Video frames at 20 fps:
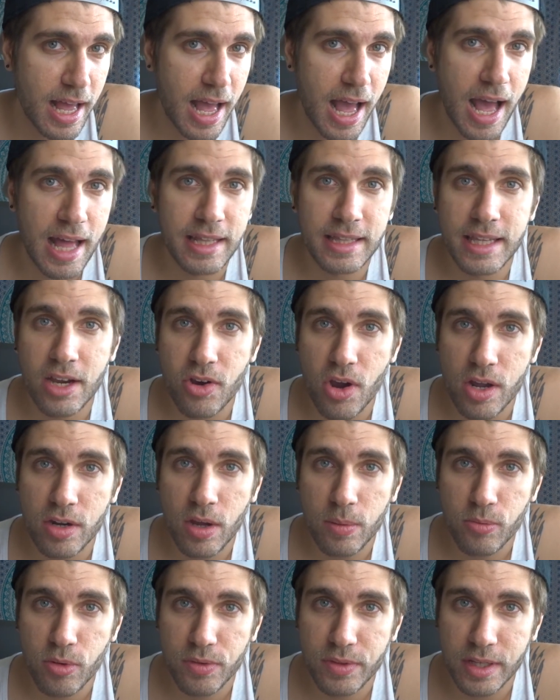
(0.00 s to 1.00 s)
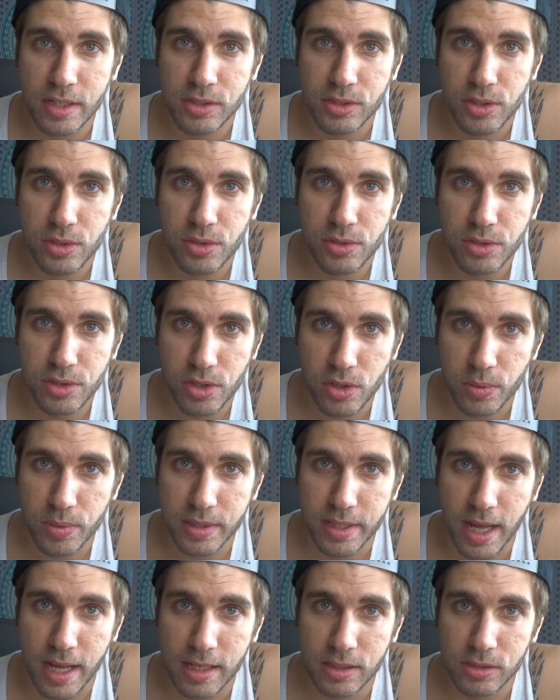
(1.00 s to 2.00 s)
And there are a number of things you can do
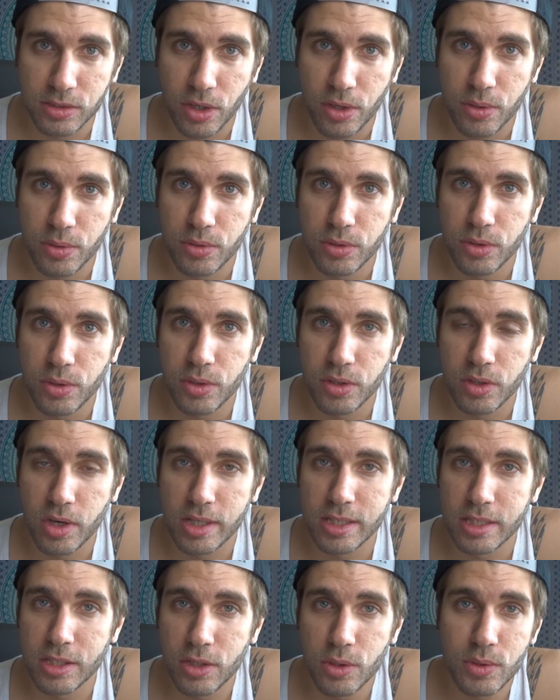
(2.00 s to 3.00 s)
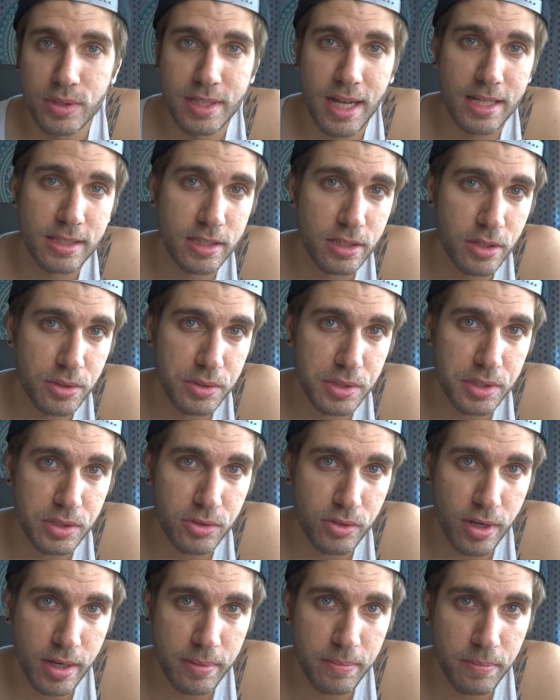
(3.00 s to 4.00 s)
with that. So you can either use that to lucid
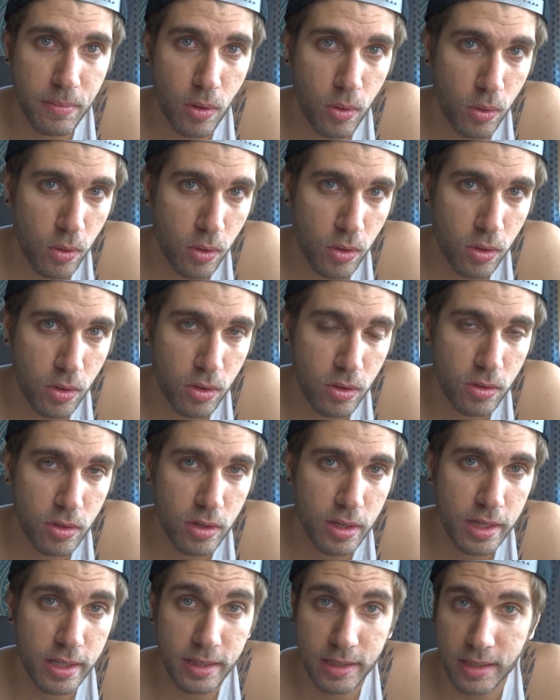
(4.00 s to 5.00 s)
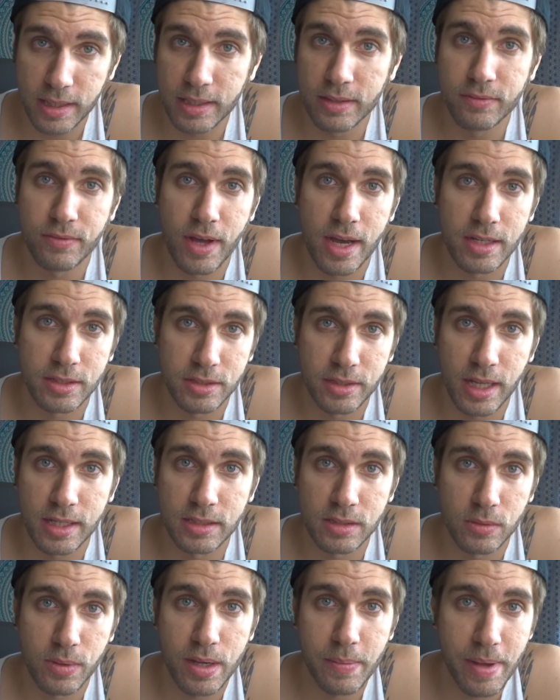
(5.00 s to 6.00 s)
dream more. In, in fact,
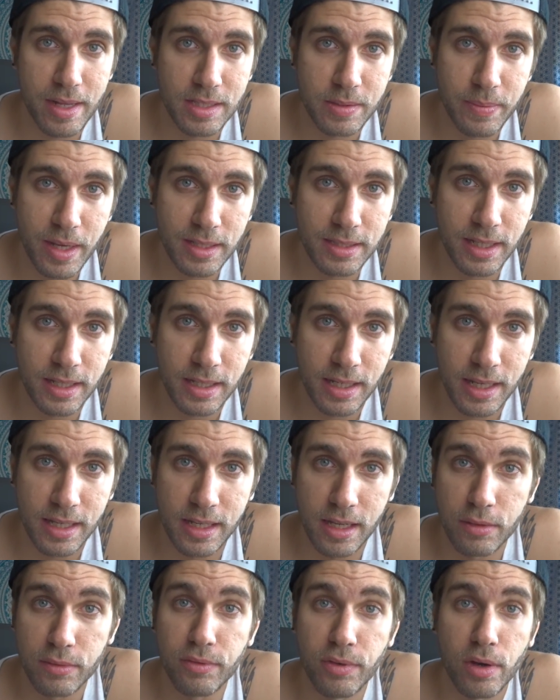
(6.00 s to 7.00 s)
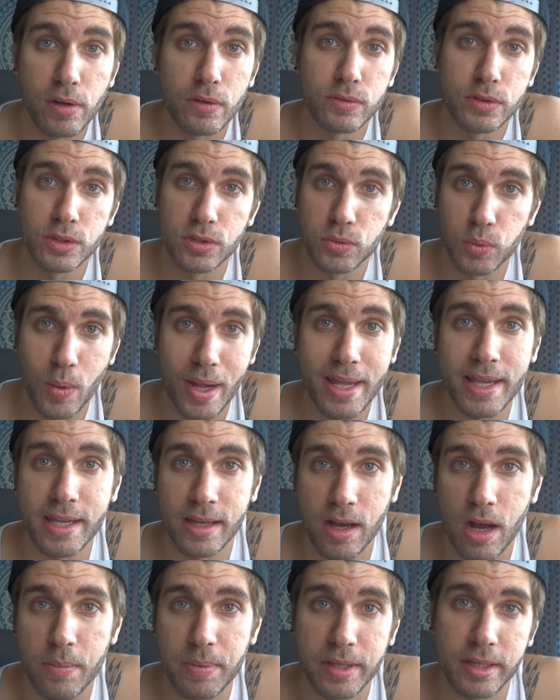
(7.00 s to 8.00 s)
that's the wake back to bed technique. It involves just
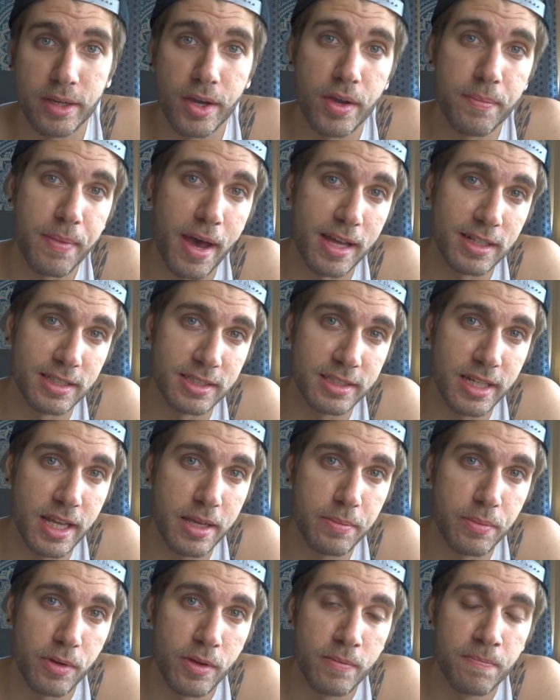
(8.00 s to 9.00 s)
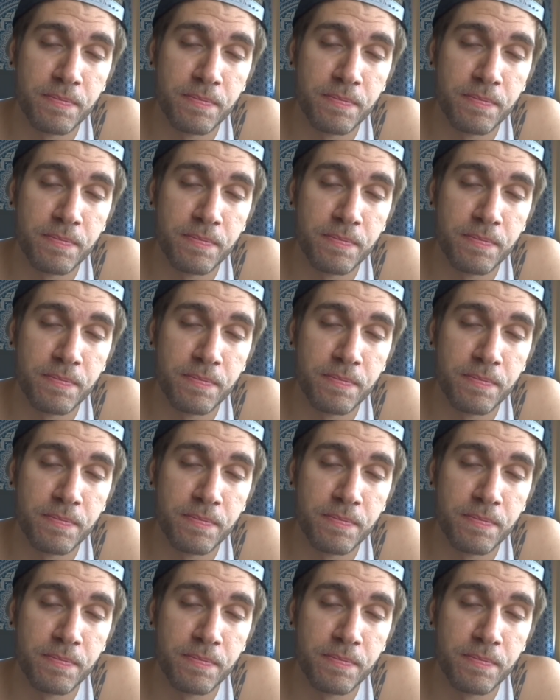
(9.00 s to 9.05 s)
waking up and then going back to sleep.